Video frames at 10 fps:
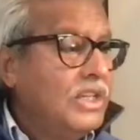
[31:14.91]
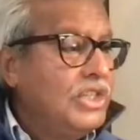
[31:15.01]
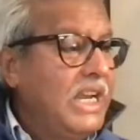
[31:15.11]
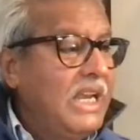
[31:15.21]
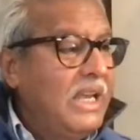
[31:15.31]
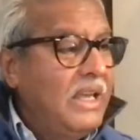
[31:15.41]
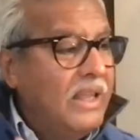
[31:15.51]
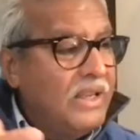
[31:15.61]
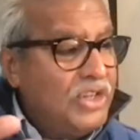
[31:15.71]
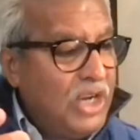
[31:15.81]

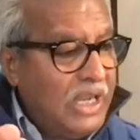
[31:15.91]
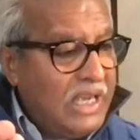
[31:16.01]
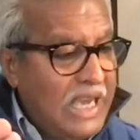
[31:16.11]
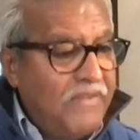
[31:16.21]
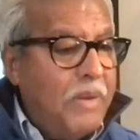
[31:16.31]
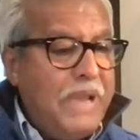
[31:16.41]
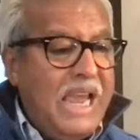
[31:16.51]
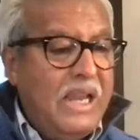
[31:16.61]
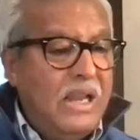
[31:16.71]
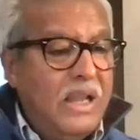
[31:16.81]
She gave a
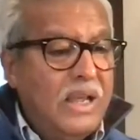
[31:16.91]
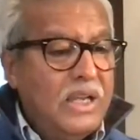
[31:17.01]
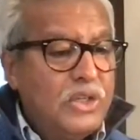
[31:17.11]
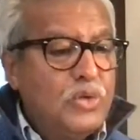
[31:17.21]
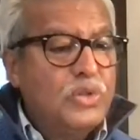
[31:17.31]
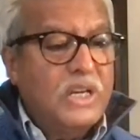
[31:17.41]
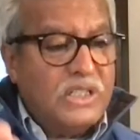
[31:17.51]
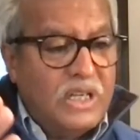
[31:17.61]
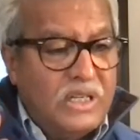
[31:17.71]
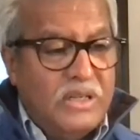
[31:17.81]
bail to
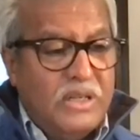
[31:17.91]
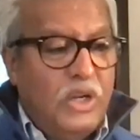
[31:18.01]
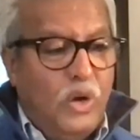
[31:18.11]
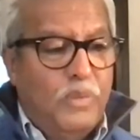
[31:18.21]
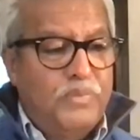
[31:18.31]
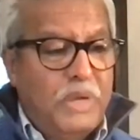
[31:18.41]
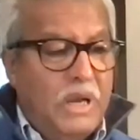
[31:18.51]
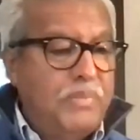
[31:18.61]
certain, you know,